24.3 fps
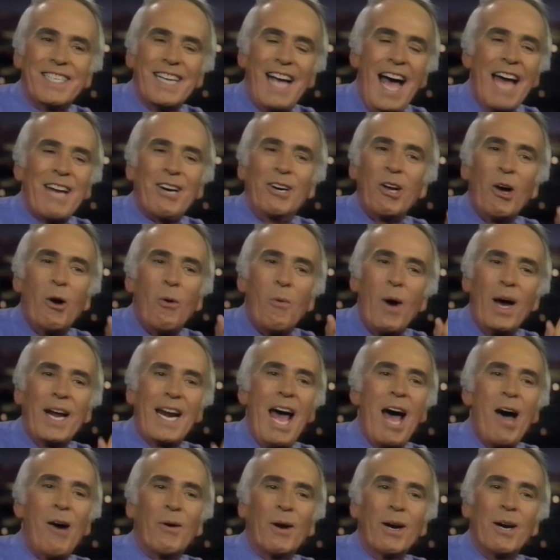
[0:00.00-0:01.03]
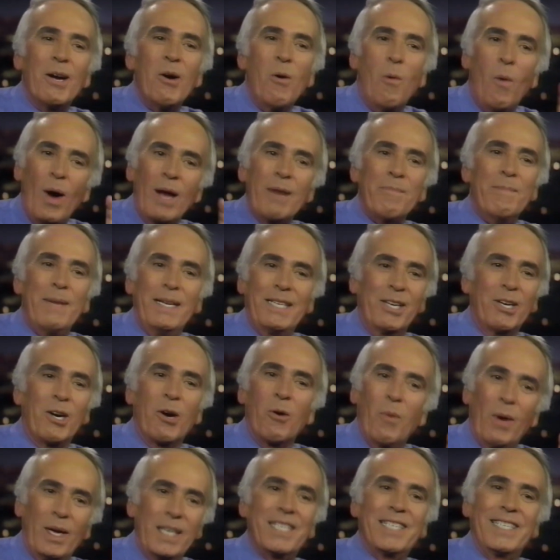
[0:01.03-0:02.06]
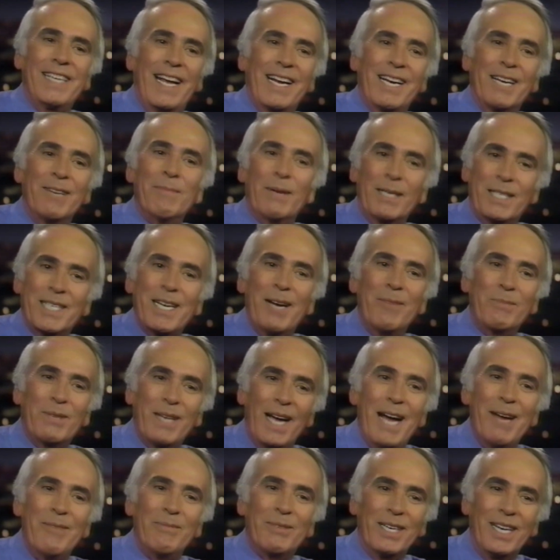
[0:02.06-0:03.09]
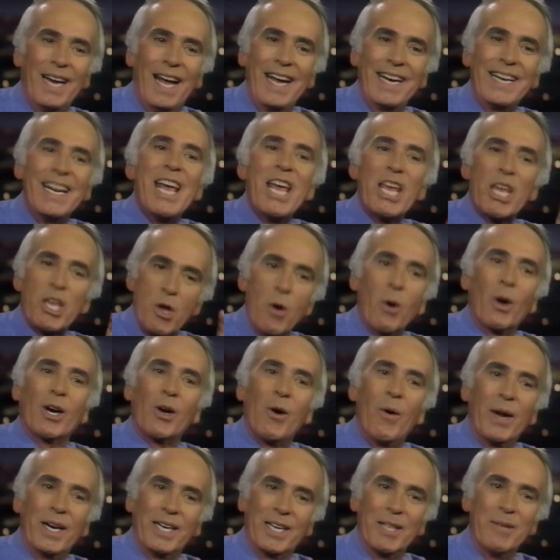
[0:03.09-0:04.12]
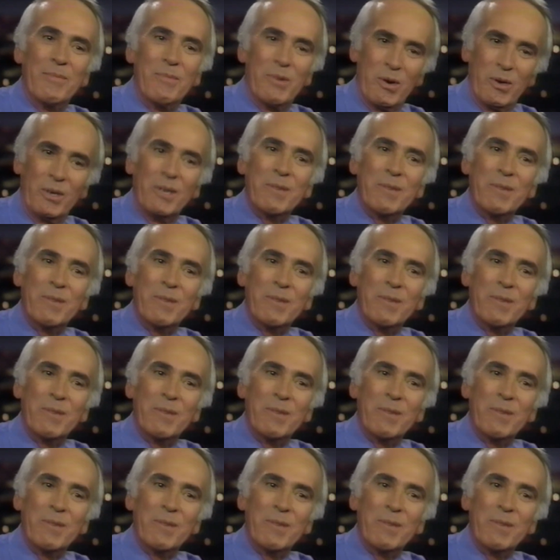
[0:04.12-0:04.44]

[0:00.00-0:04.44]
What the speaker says: I don't know what hour, what minute, or what second, but sometime tonight, you are going to the moon.